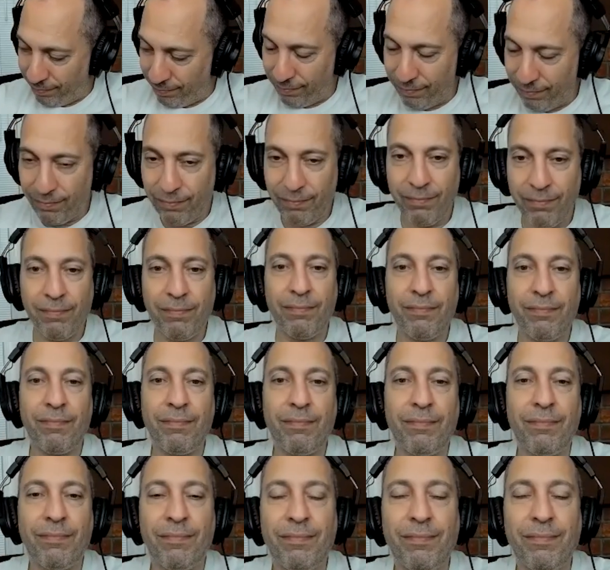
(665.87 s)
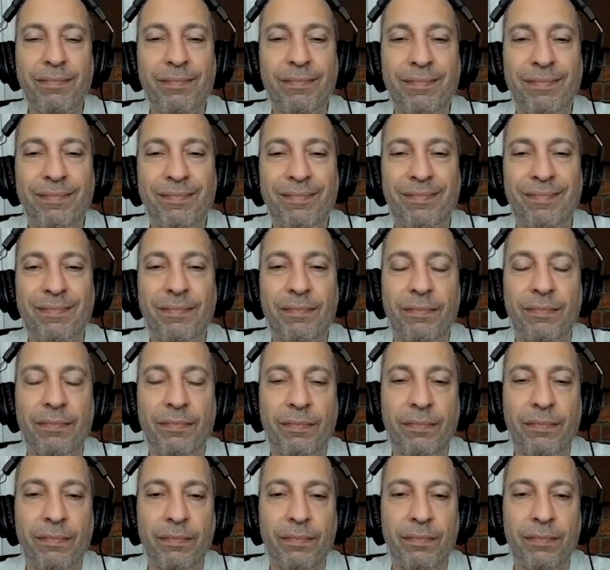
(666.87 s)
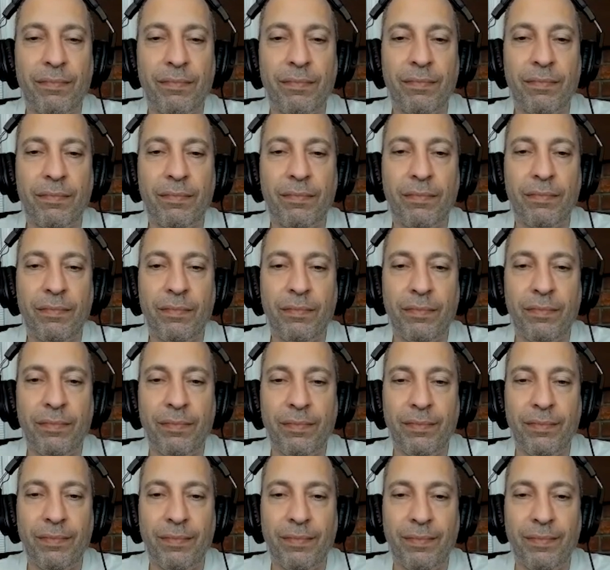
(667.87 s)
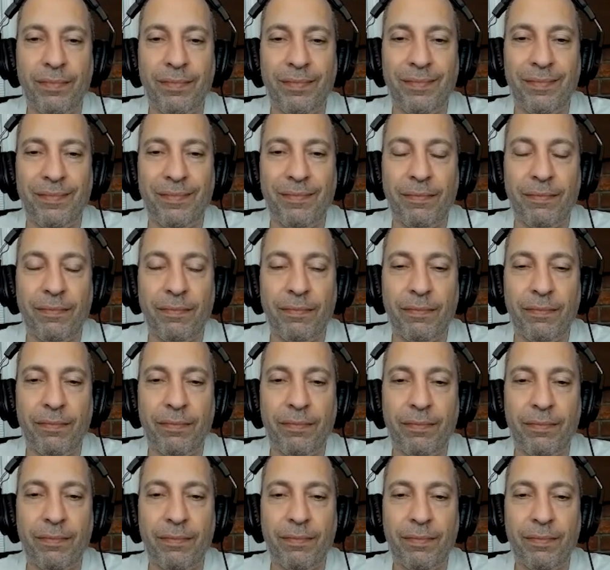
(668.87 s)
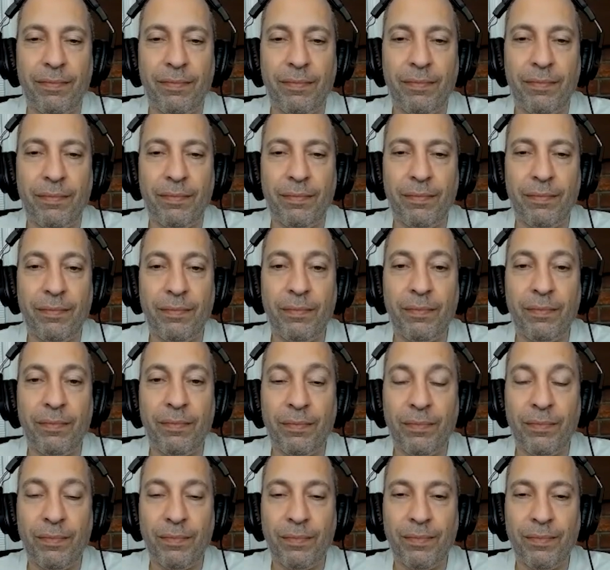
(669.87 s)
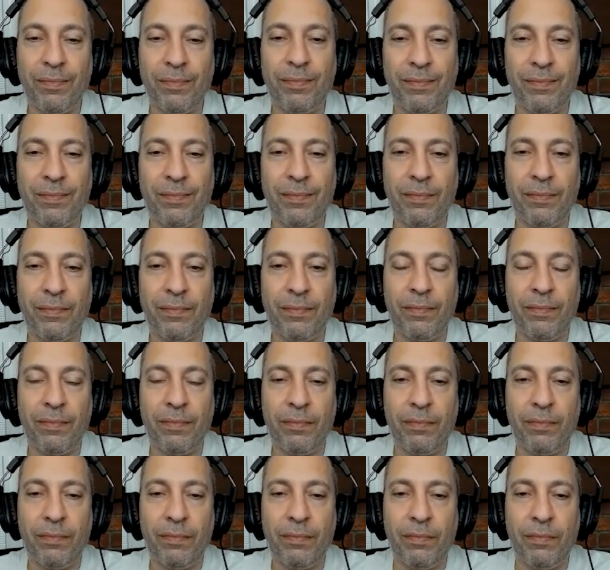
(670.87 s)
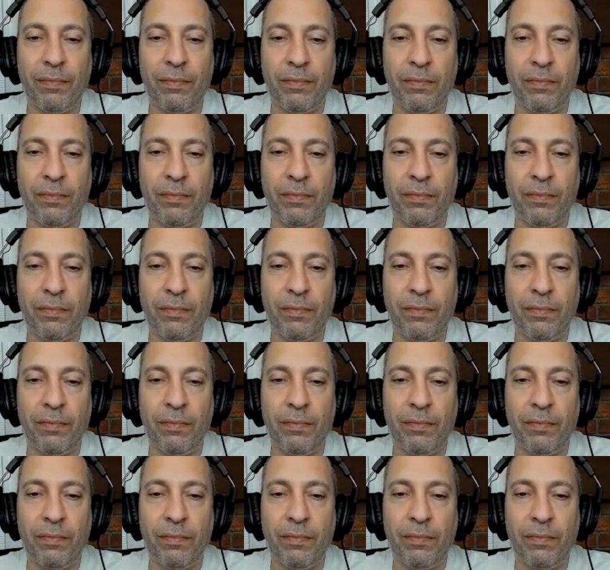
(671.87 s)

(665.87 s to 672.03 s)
(not speaking)